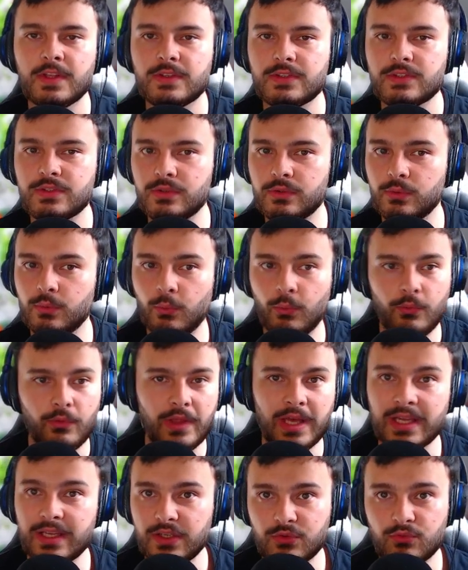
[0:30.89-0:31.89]
So
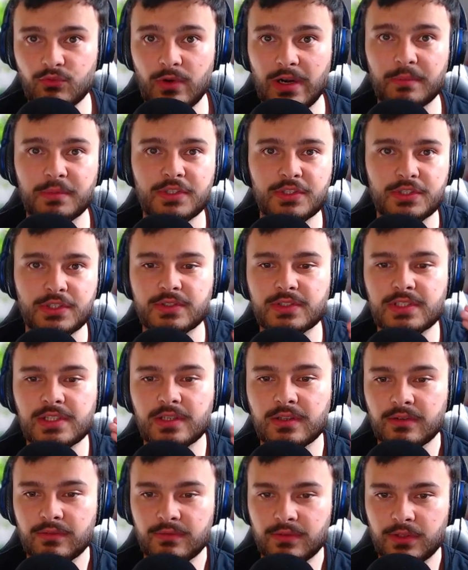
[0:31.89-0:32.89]
that is wrapped.
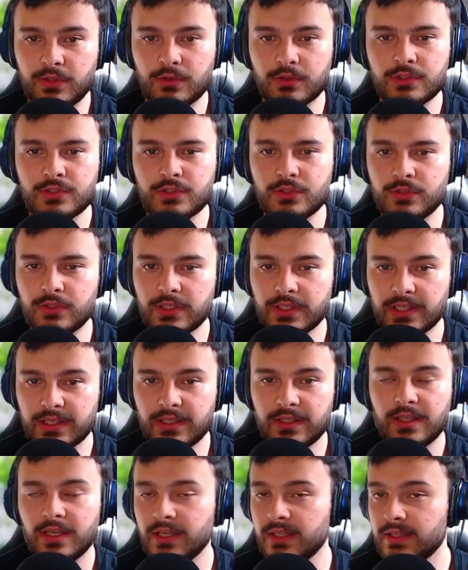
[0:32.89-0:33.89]
Chelsea have locked Sterling
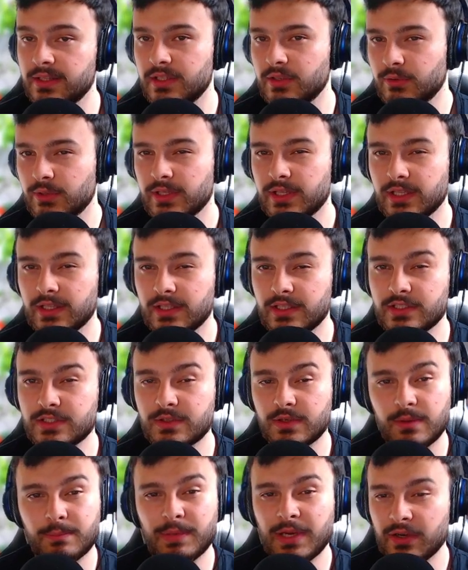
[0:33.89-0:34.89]
in, and the only thing
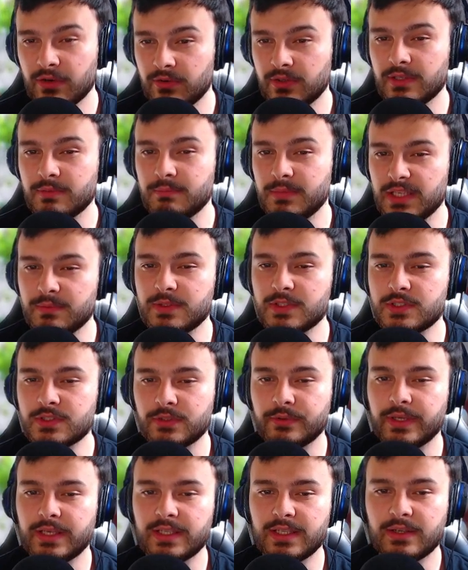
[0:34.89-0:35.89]
that's apparently maybe
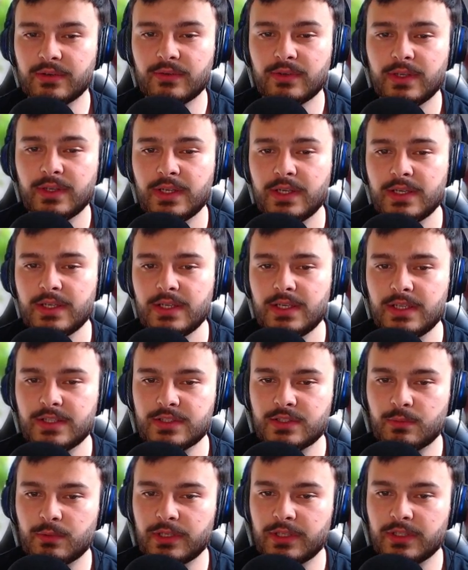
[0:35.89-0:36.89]
slowing it down
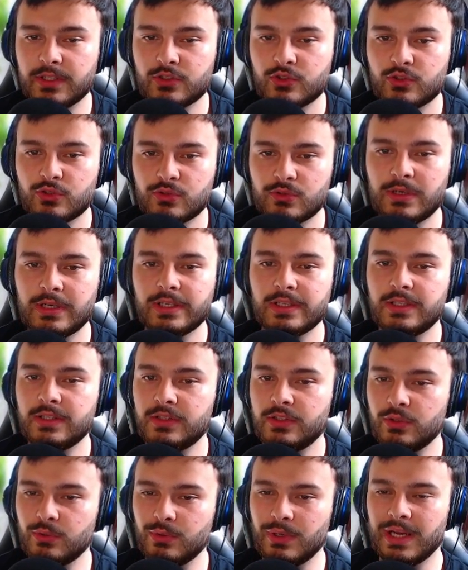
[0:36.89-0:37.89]
is that we're going to try
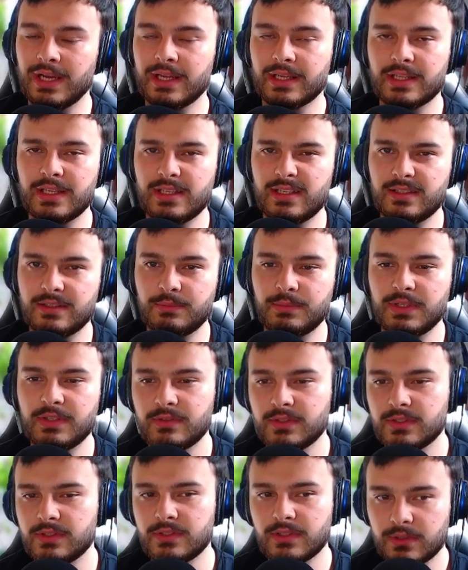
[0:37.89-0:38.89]
and do Aké in a bit
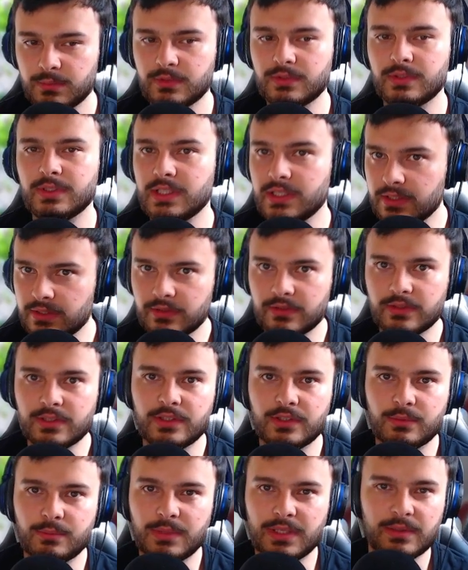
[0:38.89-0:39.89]
of a double deal,
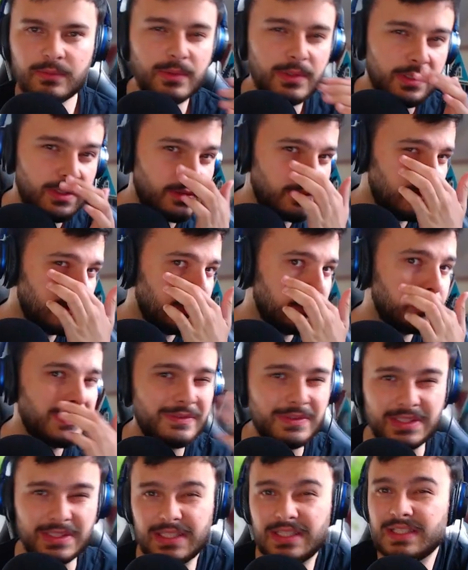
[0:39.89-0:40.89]
you know, maybe a little
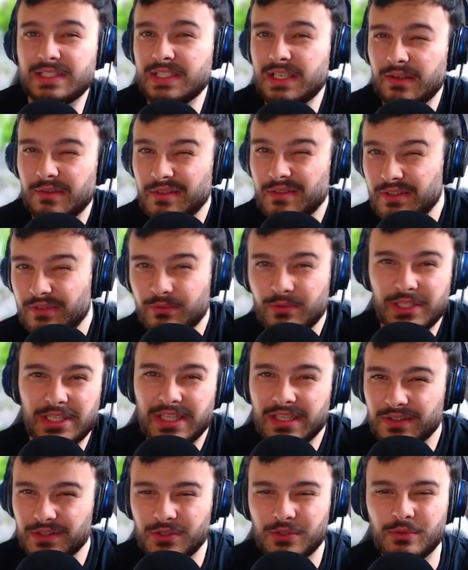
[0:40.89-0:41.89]
bit of a discount if we
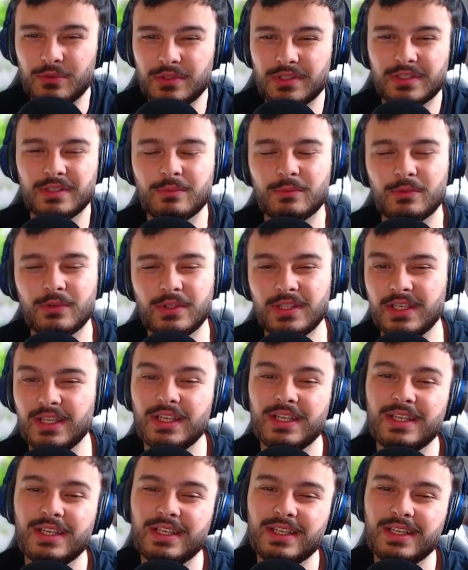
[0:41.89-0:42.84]
get two done in one.